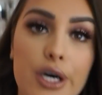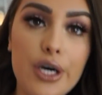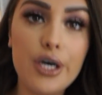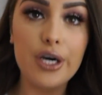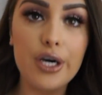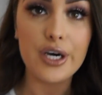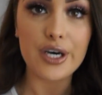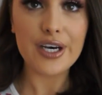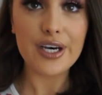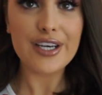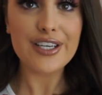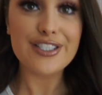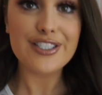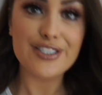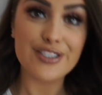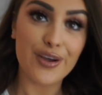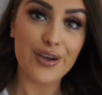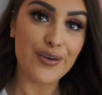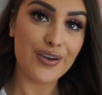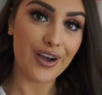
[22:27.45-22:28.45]
Oh,
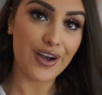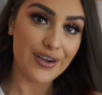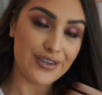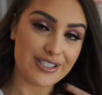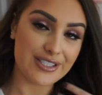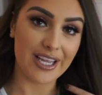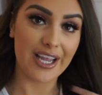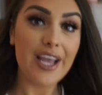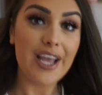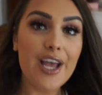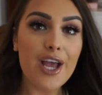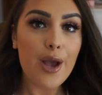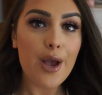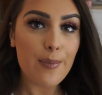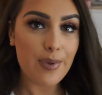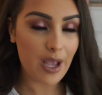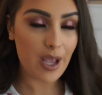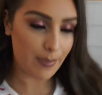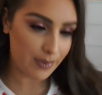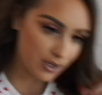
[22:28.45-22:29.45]
so cozy.
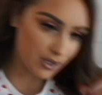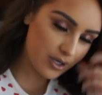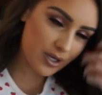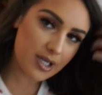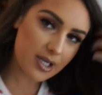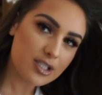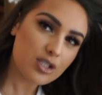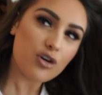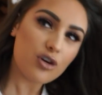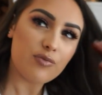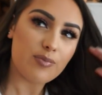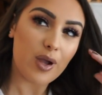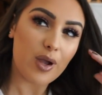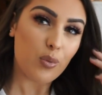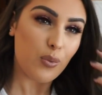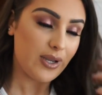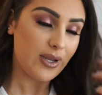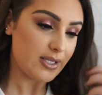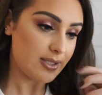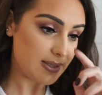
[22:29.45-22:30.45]
But yeah, because of my
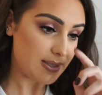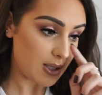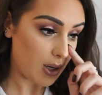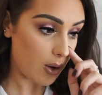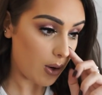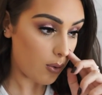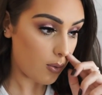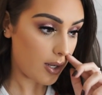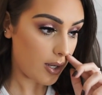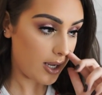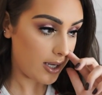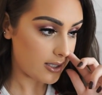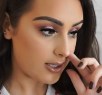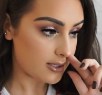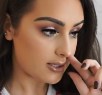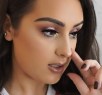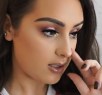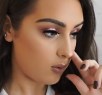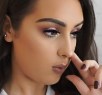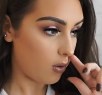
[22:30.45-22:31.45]
window,
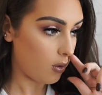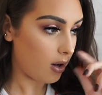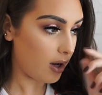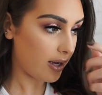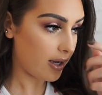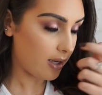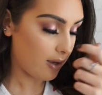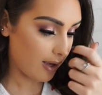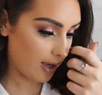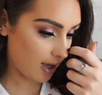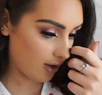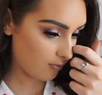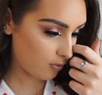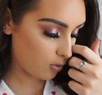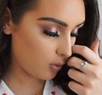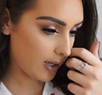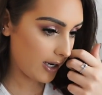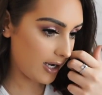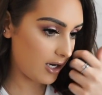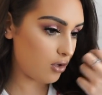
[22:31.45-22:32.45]
it's quite, I have
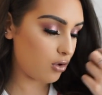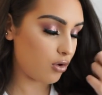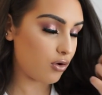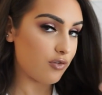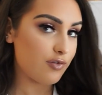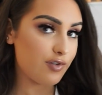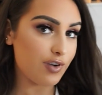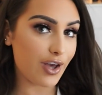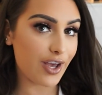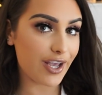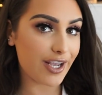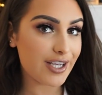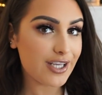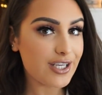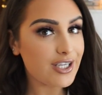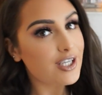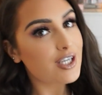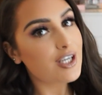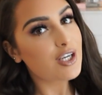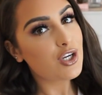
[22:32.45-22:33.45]
quite a lot of
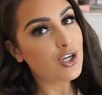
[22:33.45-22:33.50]
like